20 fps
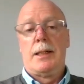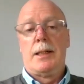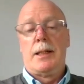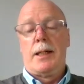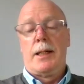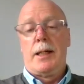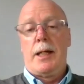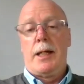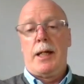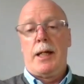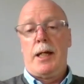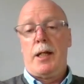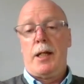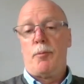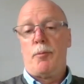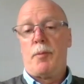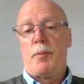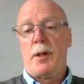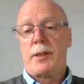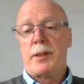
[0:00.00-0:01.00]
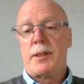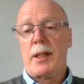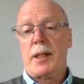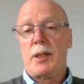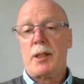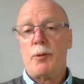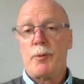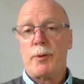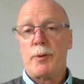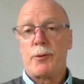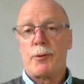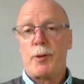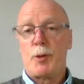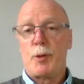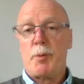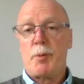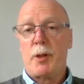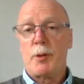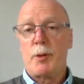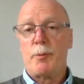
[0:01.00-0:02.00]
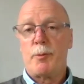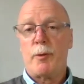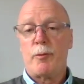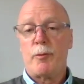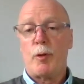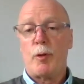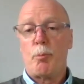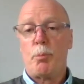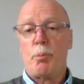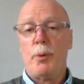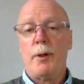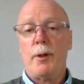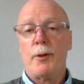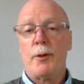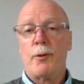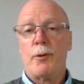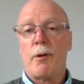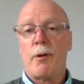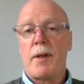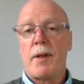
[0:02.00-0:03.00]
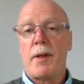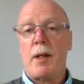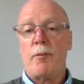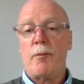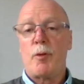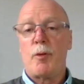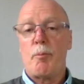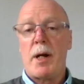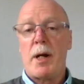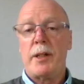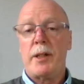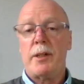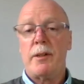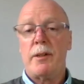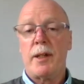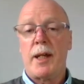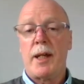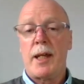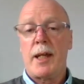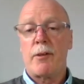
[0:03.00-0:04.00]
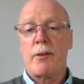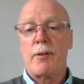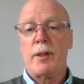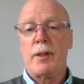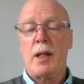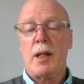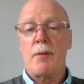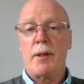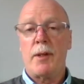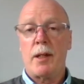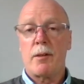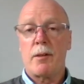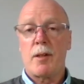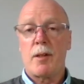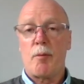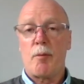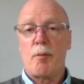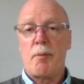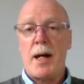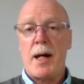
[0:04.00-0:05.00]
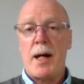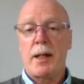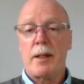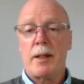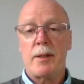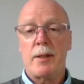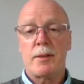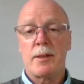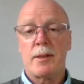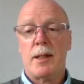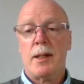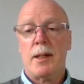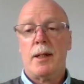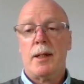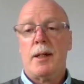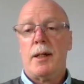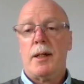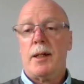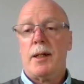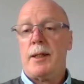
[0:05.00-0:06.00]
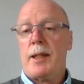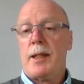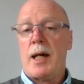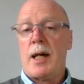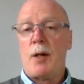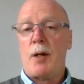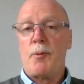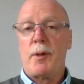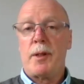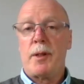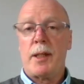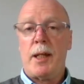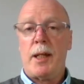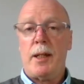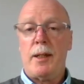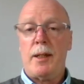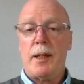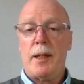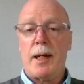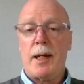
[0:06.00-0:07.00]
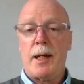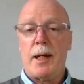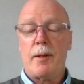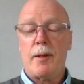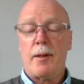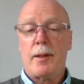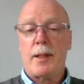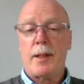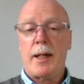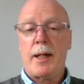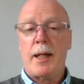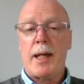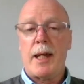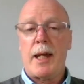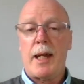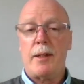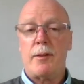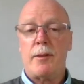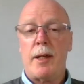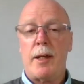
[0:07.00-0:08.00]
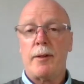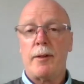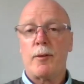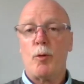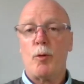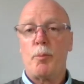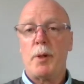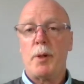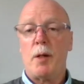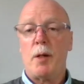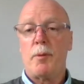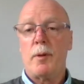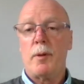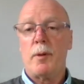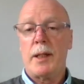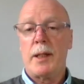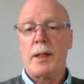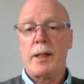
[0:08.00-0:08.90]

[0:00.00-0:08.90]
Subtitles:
And my section was responsible for pulling all of that information together and giving it to the marketers. And they were then, they had technical people